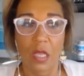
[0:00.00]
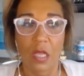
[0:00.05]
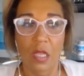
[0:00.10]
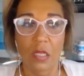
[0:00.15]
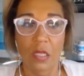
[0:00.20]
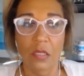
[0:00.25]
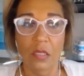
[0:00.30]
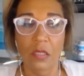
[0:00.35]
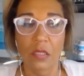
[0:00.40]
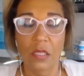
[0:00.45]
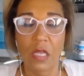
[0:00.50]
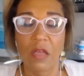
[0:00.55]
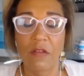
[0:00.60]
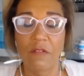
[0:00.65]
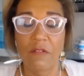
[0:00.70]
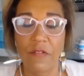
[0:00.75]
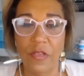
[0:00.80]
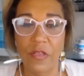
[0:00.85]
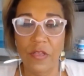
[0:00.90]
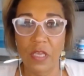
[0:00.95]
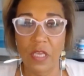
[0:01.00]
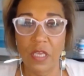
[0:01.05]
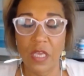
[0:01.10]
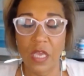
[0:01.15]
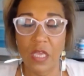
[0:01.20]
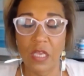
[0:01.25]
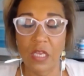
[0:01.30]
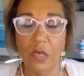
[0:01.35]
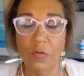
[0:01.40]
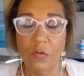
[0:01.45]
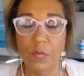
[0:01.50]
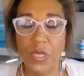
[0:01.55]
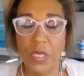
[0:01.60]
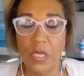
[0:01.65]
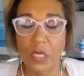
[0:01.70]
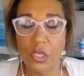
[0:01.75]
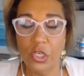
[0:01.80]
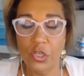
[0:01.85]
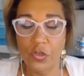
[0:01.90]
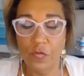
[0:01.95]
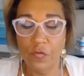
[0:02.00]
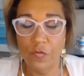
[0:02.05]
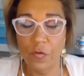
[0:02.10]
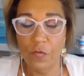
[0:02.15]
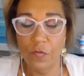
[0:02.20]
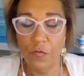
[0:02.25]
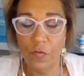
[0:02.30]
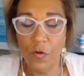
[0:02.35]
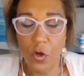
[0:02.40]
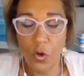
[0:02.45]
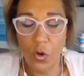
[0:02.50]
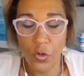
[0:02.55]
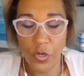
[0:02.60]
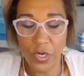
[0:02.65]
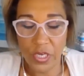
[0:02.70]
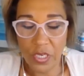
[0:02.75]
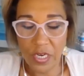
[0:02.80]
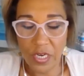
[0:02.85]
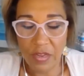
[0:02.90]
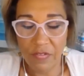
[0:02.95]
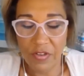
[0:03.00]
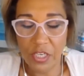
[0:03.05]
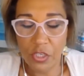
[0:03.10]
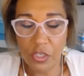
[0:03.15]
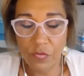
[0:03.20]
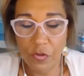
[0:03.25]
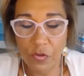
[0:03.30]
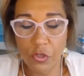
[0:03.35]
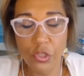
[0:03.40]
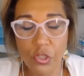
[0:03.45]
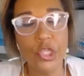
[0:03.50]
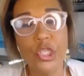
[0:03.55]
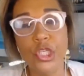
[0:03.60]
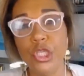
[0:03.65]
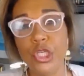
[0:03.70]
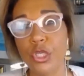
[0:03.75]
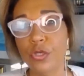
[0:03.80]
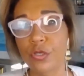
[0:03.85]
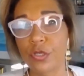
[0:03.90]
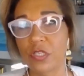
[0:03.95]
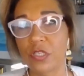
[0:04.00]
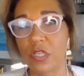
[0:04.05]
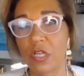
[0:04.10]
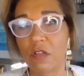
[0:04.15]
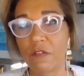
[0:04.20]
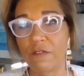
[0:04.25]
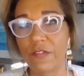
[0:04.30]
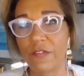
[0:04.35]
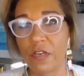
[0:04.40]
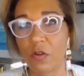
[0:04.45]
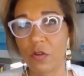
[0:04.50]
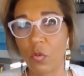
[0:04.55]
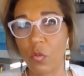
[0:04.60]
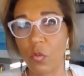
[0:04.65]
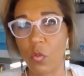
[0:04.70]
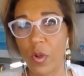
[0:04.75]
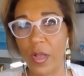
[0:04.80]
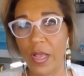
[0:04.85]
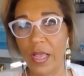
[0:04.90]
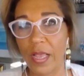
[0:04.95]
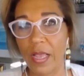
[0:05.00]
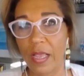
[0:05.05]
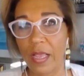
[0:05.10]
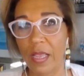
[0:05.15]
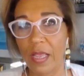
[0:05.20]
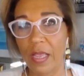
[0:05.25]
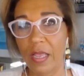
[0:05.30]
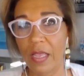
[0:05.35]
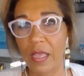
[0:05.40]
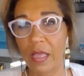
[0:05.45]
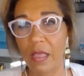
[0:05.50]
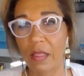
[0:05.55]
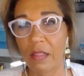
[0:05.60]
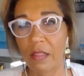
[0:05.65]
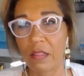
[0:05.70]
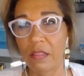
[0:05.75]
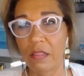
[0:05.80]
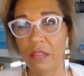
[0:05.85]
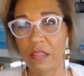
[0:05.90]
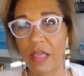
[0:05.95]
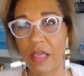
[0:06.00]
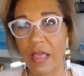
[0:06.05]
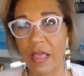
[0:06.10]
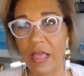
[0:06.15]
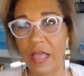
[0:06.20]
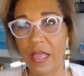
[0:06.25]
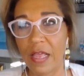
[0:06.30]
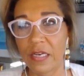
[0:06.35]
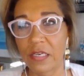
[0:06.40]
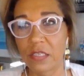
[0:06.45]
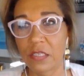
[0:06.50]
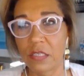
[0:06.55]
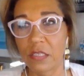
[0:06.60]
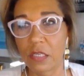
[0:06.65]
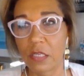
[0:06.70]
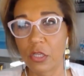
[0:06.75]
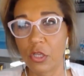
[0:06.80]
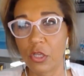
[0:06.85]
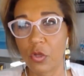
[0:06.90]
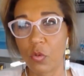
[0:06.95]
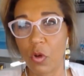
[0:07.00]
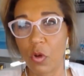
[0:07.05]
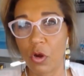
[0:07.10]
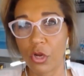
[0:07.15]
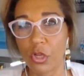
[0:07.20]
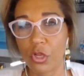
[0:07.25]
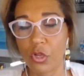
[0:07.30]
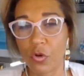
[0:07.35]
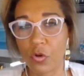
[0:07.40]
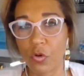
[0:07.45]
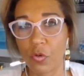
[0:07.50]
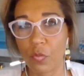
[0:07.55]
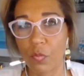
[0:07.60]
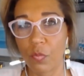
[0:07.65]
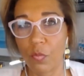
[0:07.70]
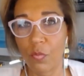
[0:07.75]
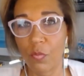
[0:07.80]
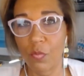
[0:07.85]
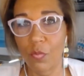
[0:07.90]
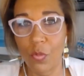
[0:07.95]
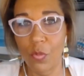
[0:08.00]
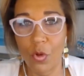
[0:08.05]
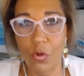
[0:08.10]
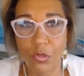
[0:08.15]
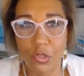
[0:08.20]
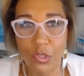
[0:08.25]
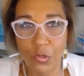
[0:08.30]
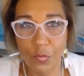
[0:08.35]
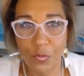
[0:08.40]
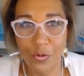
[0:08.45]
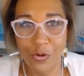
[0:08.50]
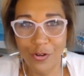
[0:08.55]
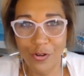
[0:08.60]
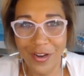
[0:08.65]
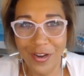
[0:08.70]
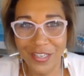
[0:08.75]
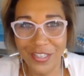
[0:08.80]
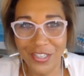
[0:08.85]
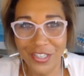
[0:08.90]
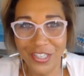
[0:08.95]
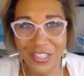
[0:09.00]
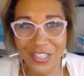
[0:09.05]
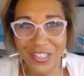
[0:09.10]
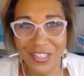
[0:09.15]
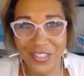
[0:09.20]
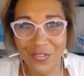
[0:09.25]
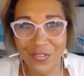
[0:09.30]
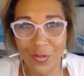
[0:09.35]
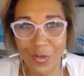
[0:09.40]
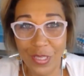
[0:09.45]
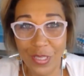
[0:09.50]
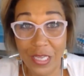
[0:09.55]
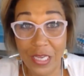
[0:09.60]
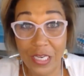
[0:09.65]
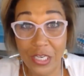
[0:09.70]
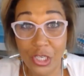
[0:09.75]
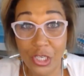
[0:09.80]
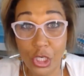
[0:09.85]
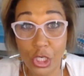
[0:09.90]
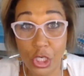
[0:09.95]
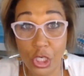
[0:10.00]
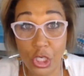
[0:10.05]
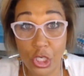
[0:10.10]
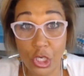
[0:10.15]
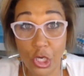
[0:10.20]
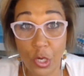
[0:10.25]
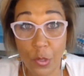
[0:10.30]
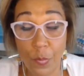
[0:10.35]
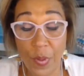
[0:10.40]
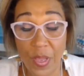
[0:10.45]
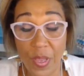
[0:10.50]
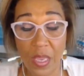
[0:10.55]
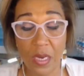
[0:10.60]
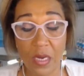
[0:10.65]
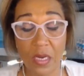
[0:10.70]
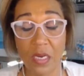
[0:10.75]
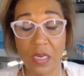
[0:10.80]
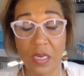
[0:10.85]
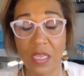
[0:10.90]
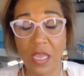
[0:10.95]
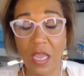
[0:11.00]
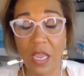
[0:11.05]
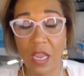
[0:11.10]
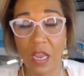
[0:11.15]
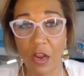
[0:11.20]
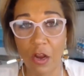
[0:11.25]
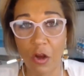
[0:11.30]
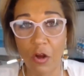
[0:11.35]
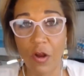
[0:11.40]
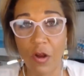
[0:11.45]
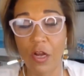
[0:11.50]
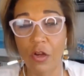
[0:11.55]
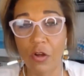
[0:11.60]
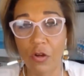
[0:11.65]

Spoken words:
loving and being devoted, having devotion to yourself in a way that you are your most precious relationship, and care and